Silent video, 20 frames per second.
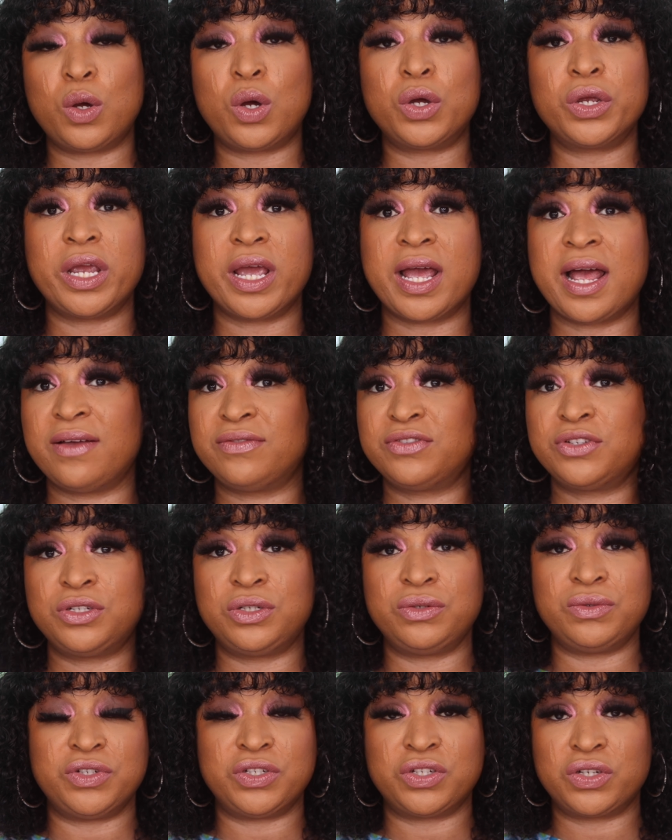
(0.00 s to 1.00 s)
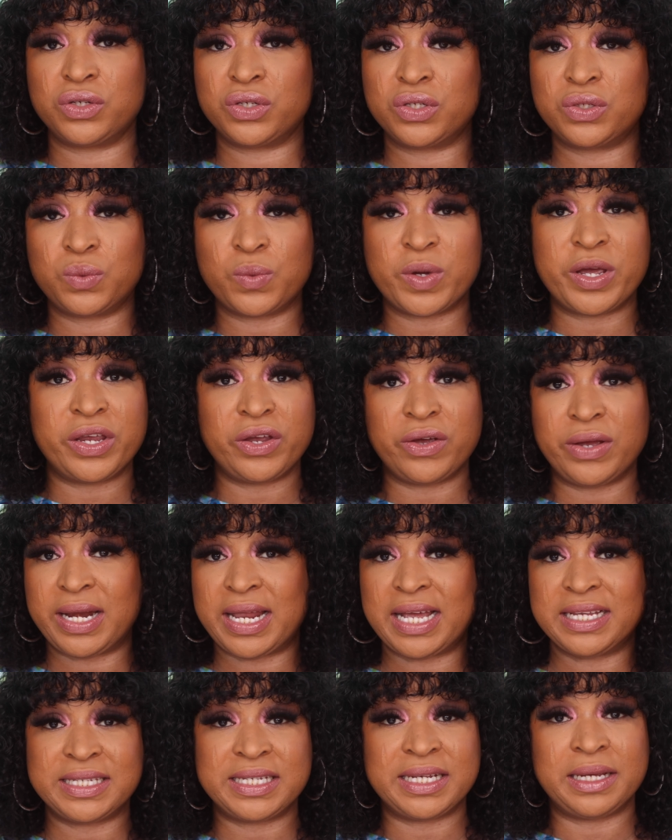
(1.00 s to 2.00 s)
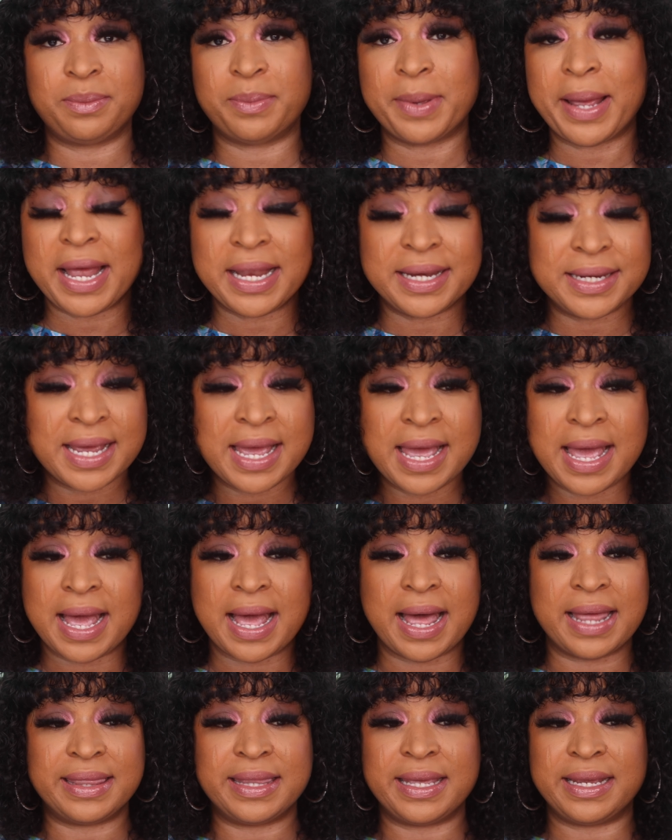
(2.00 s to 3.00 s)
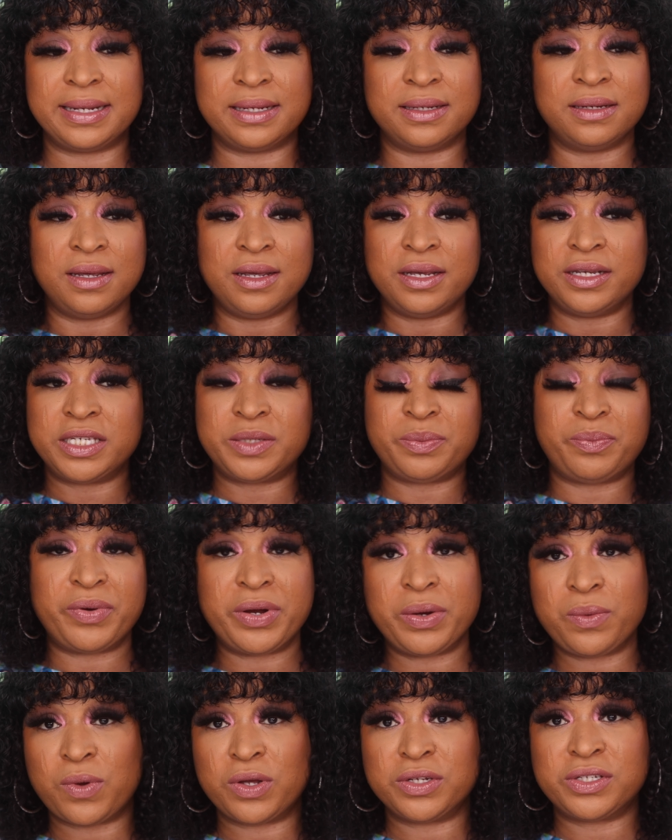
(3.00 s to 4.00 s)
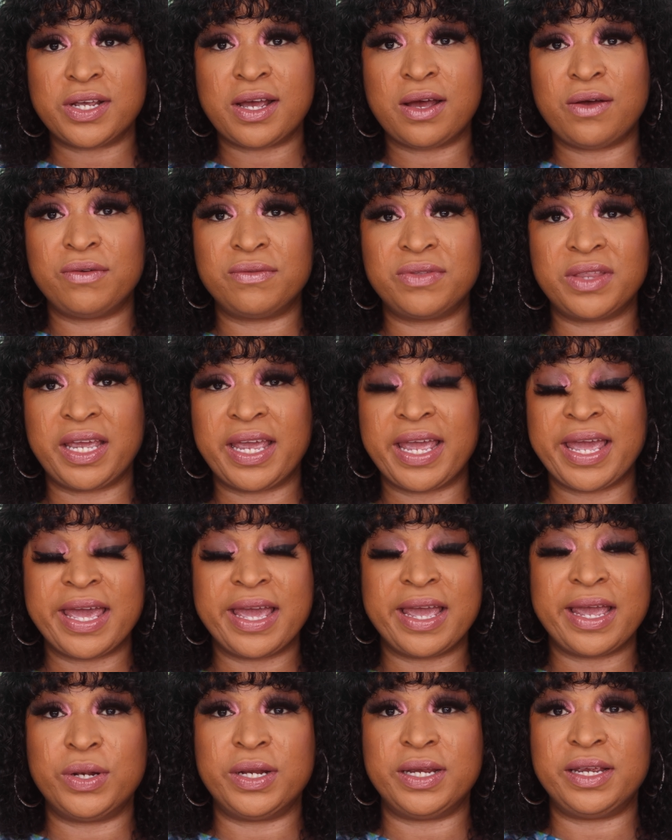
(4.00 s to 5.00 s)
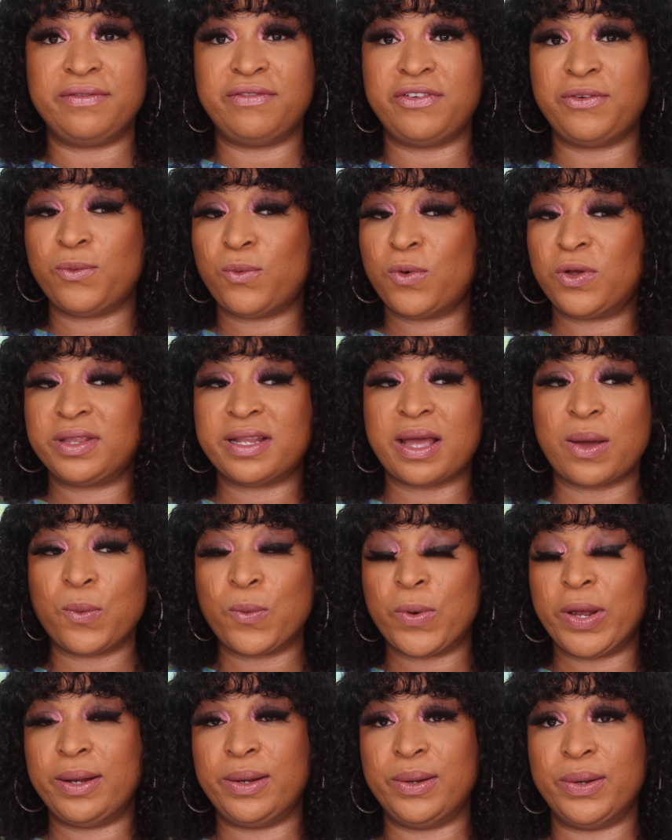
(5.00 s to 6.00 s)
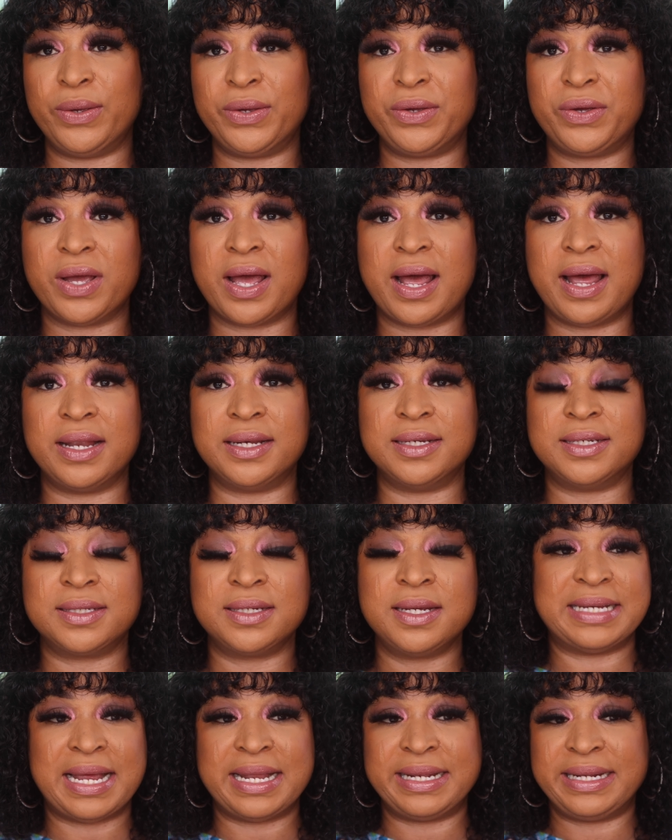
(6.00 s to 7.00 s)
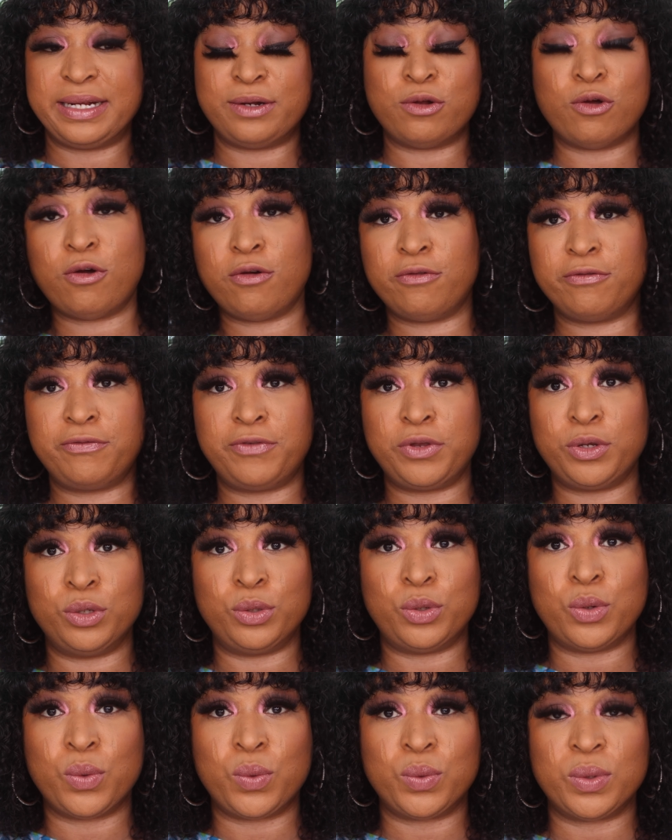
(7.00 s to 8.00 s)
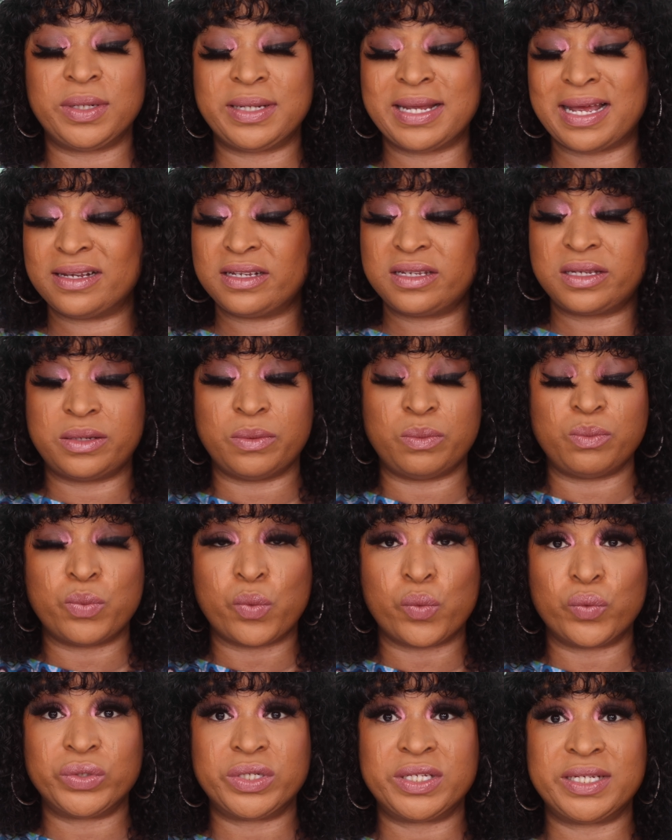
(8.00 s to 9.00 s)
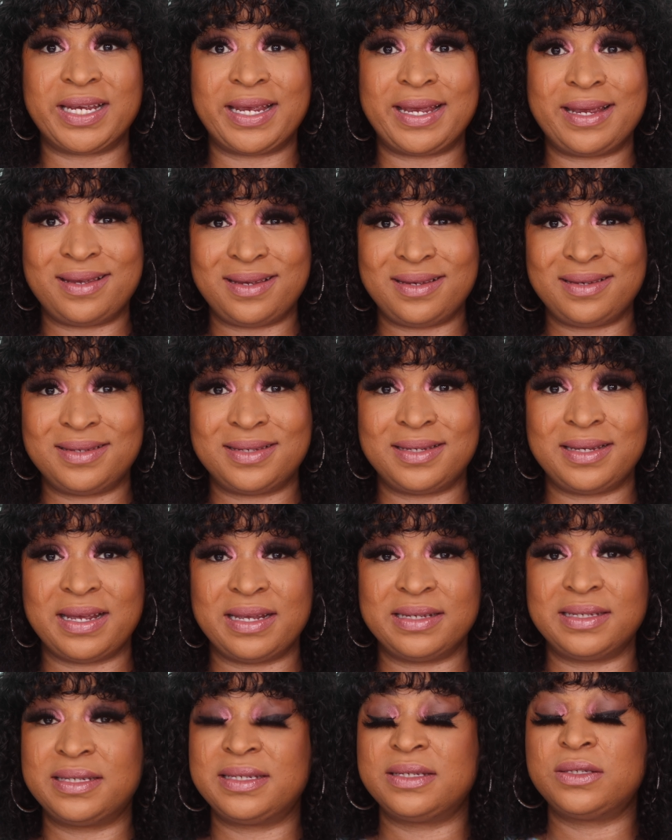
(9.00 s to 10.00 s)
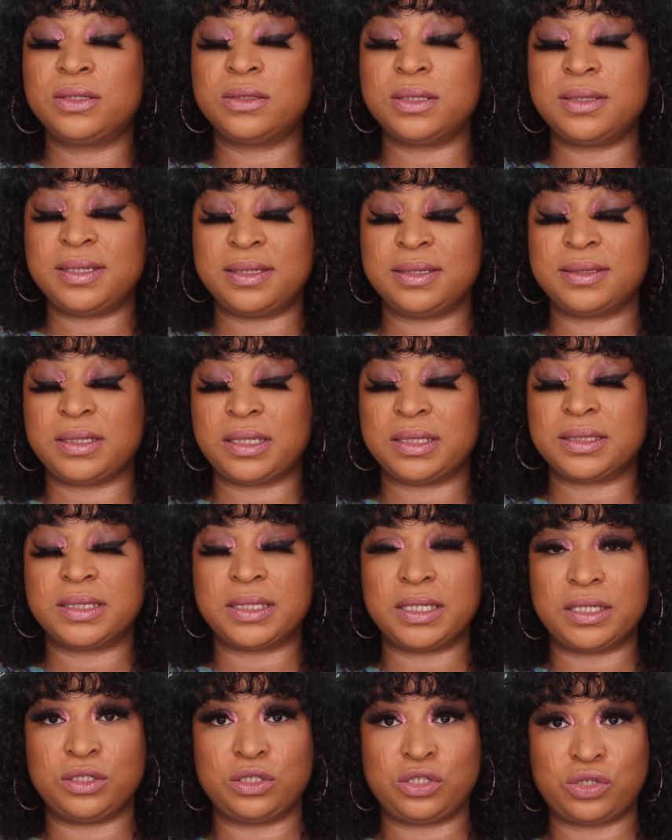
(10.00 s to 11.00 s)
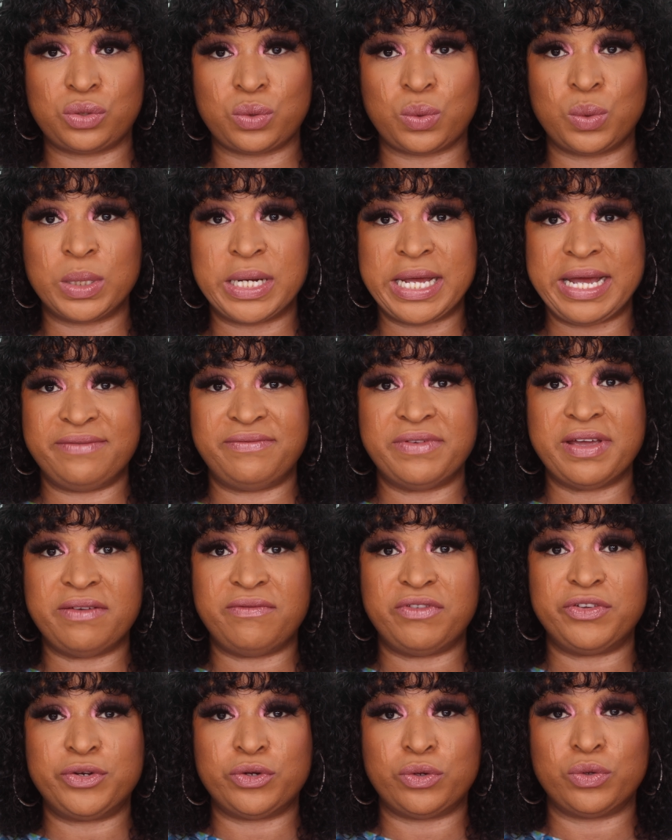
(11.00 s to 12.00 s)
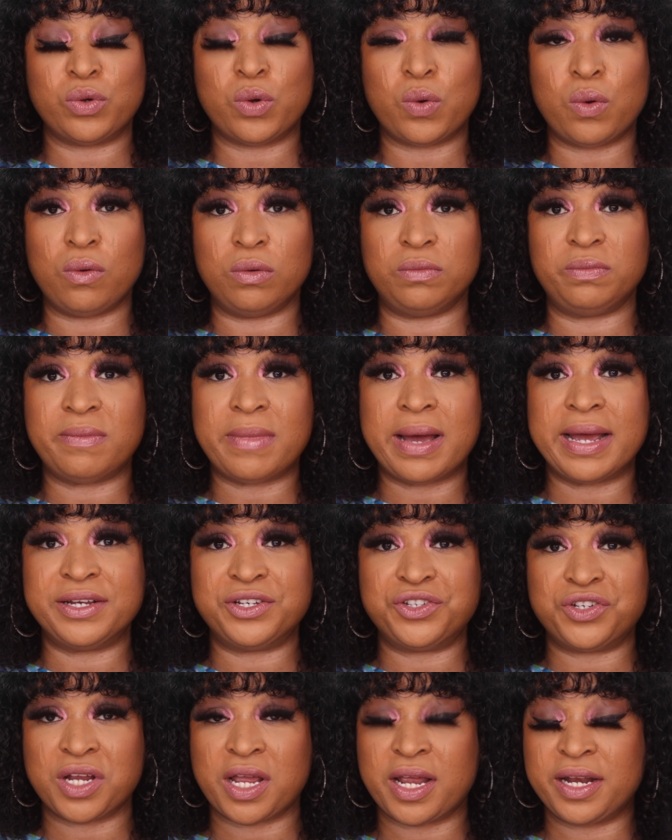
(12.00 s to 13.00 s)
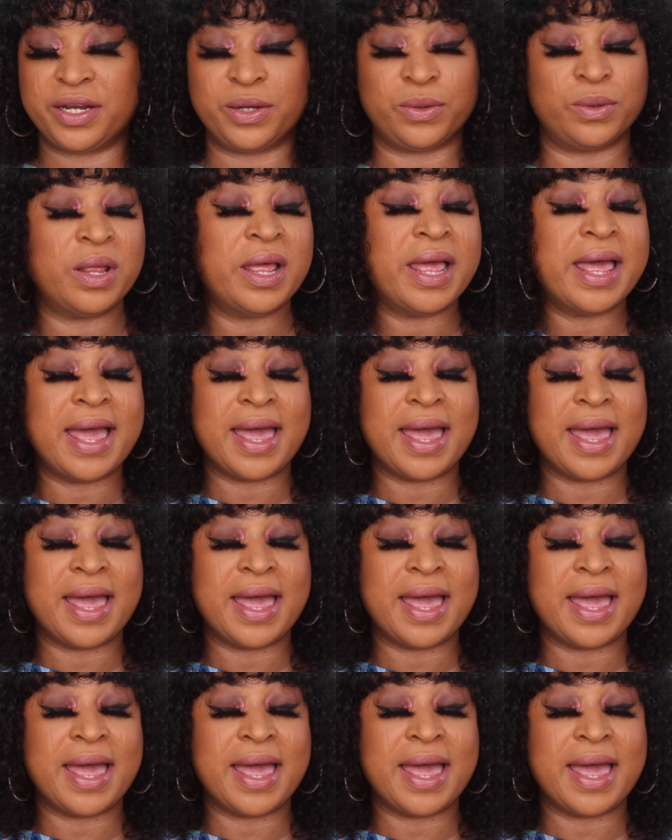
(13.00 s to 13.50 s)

All you have to do is just wear your elastic band and then spray water on the hair if you want that wet look and and then off you go that's the most easiest easiest install I've ever done on my channel